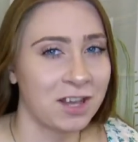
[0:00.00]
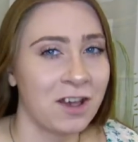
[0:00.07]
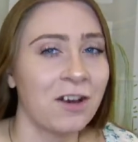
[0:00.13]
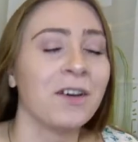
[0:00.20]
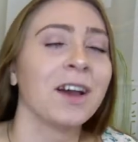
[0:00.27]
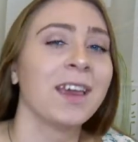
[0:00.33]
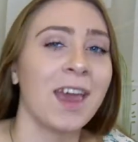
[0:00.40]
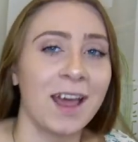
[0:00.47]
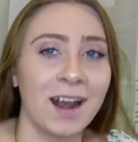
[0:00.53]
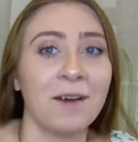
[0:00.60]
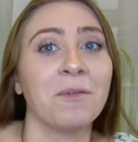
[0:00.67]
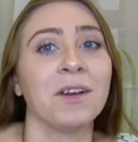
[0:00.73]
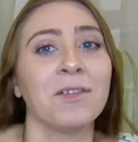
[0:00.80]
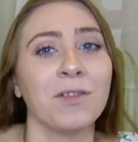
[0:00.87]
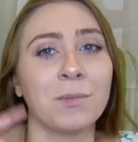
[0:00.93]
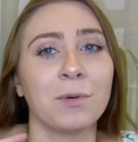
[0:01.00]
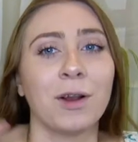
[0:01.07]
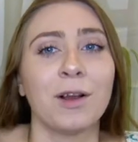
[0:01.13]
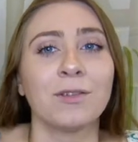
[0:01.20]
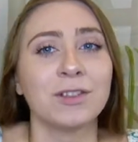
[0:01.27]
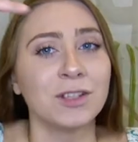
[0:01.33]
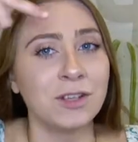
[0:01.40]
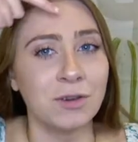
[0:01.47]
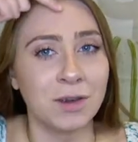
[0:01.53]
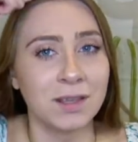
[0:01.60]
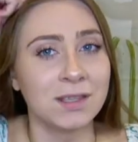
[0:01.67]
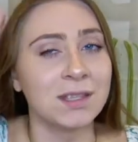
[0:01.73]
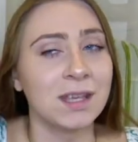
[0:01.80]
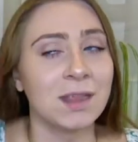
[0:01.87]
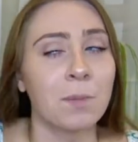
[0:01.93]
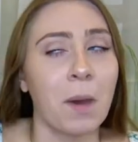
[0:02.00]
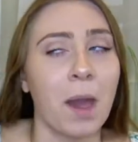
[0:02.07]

So again, I'm gonna flip around so you can see the